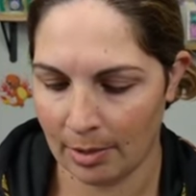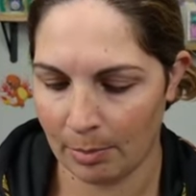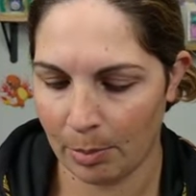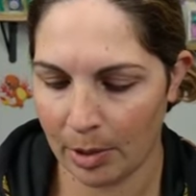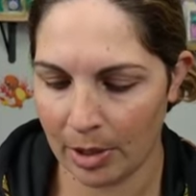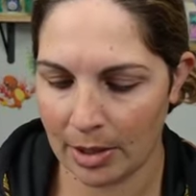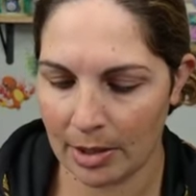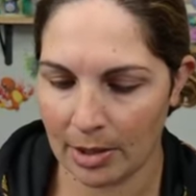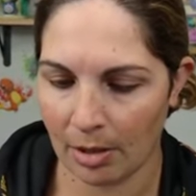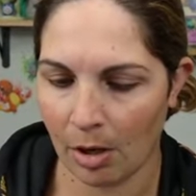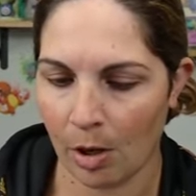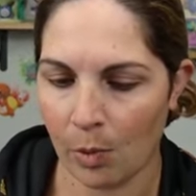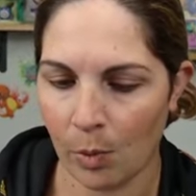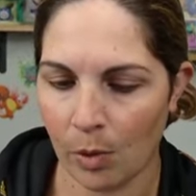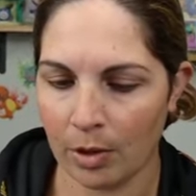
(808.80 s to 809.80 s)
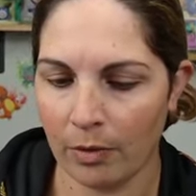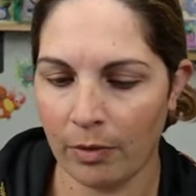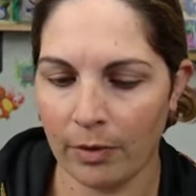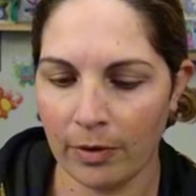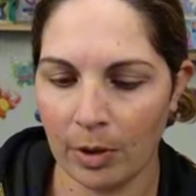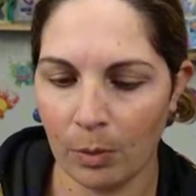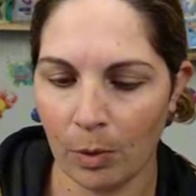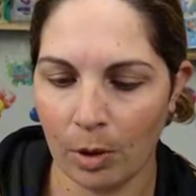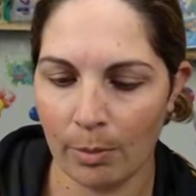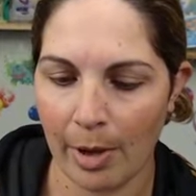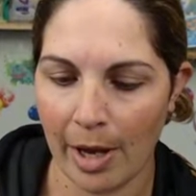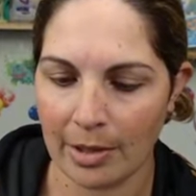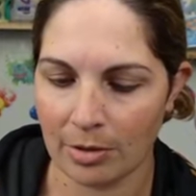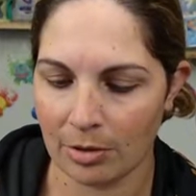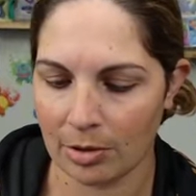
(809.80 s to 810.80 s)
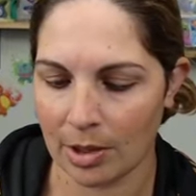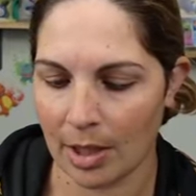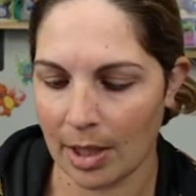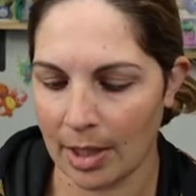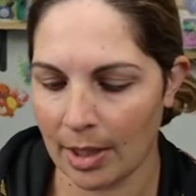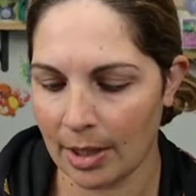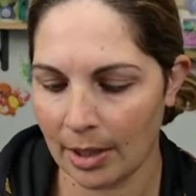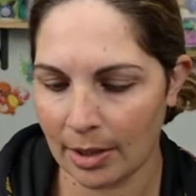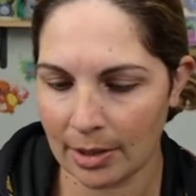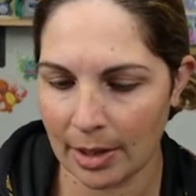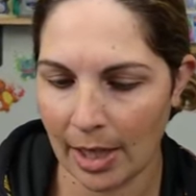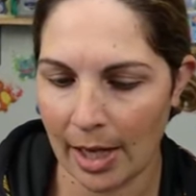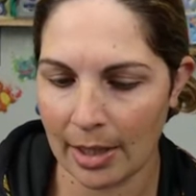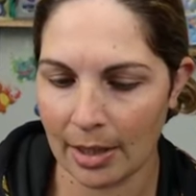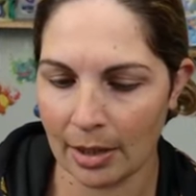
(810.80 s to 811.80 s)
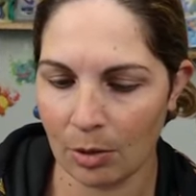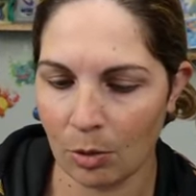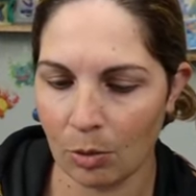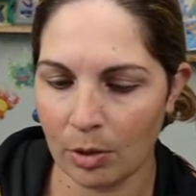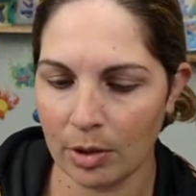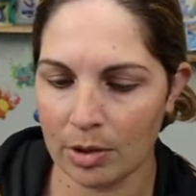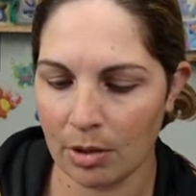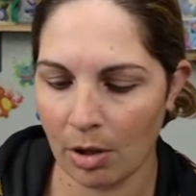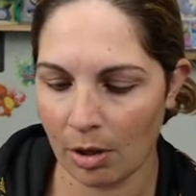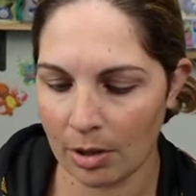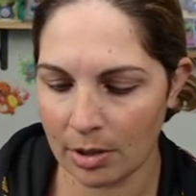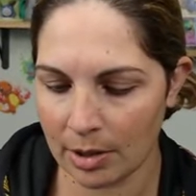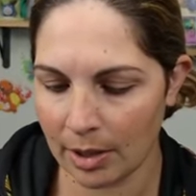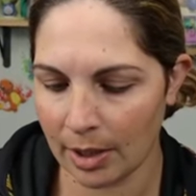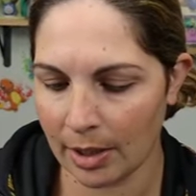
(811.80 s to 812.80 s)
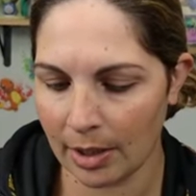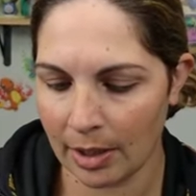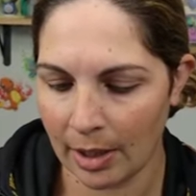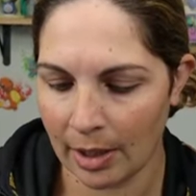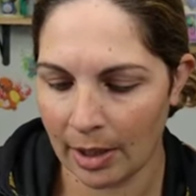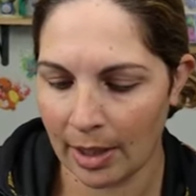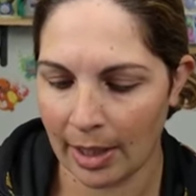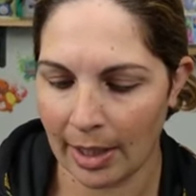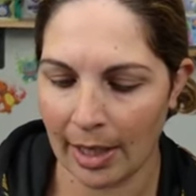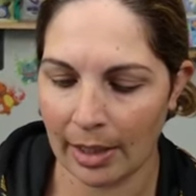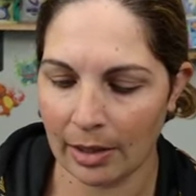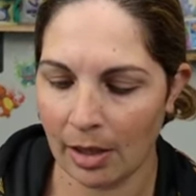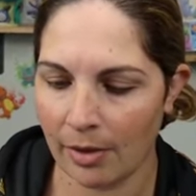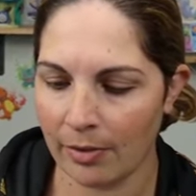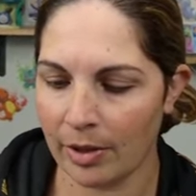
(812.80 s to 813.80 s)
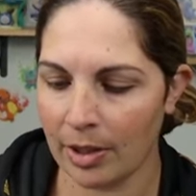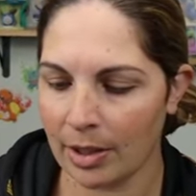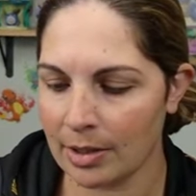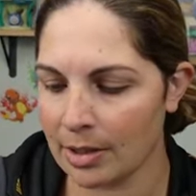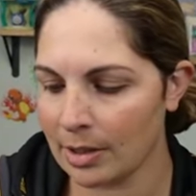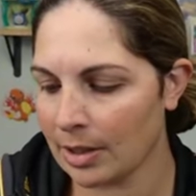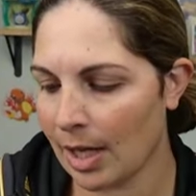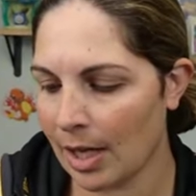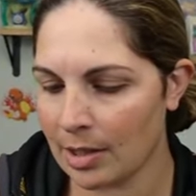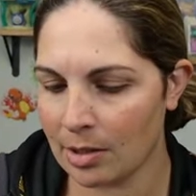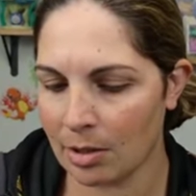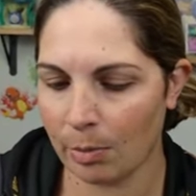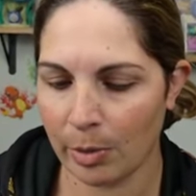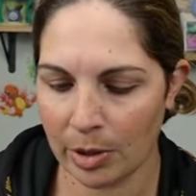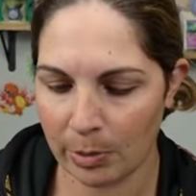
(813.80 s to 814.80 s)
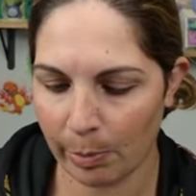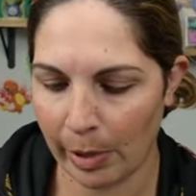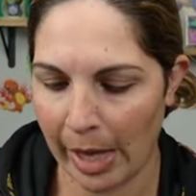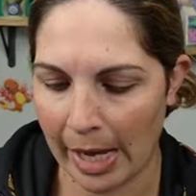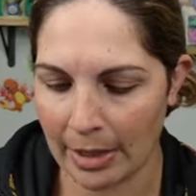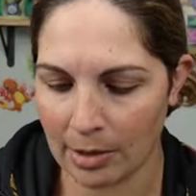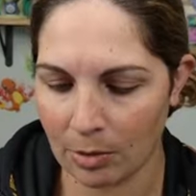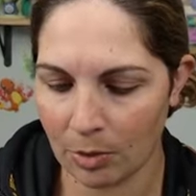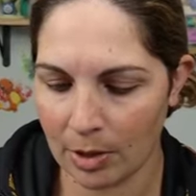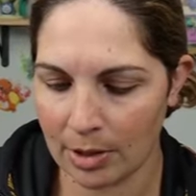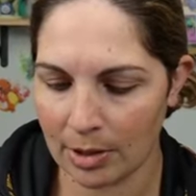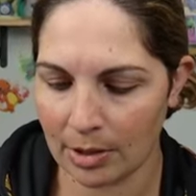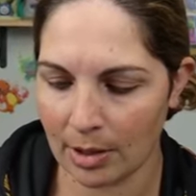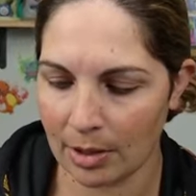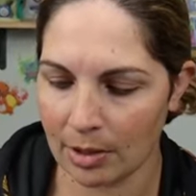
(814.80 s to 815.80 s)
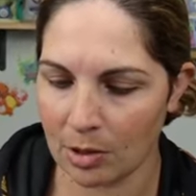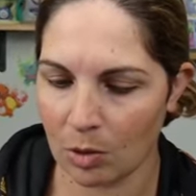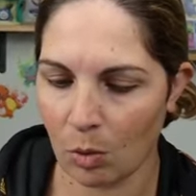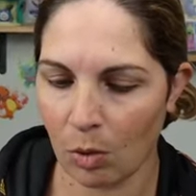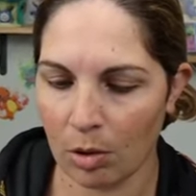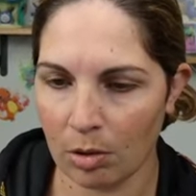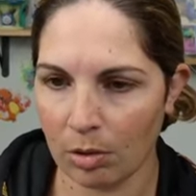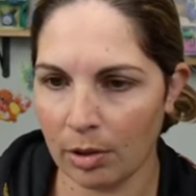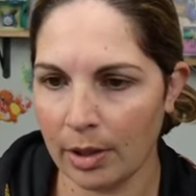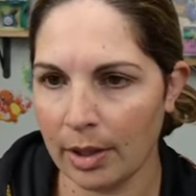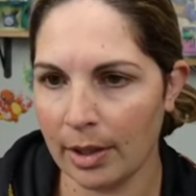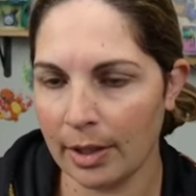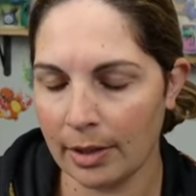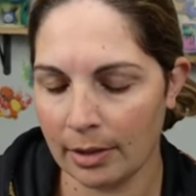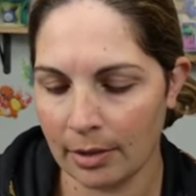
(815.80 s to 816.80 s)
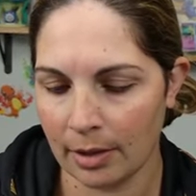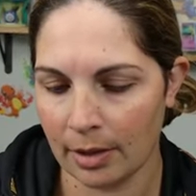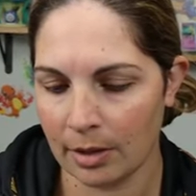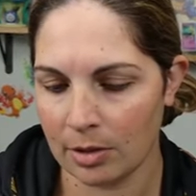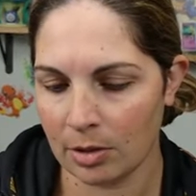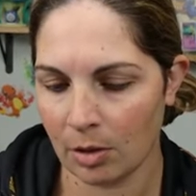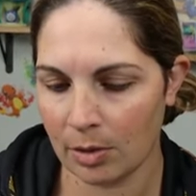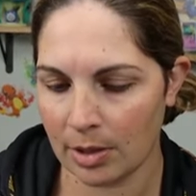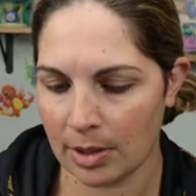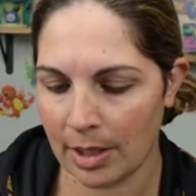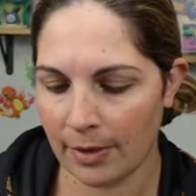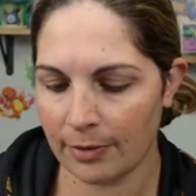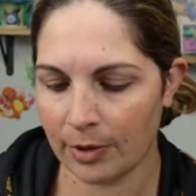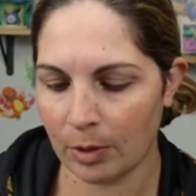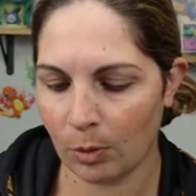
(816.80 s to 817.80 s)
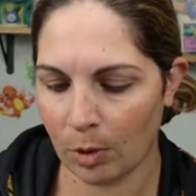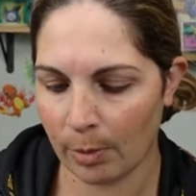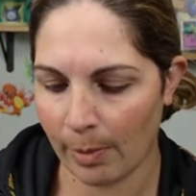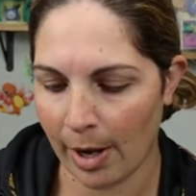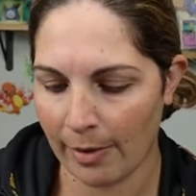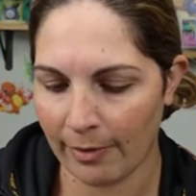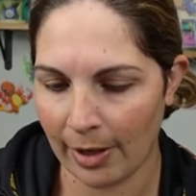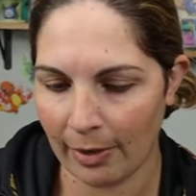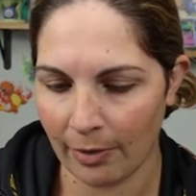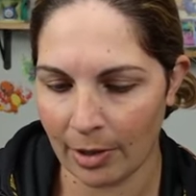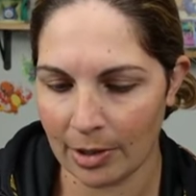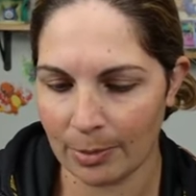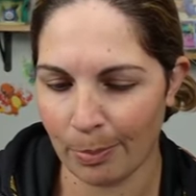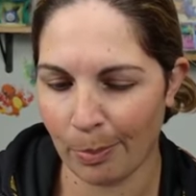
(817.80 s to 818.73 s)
but it's our one fifty-one master set. It has got the coolest cards in it, and I love it because it's got so much Blastoise and Squirtle in it. So it's definitely one of my favorites.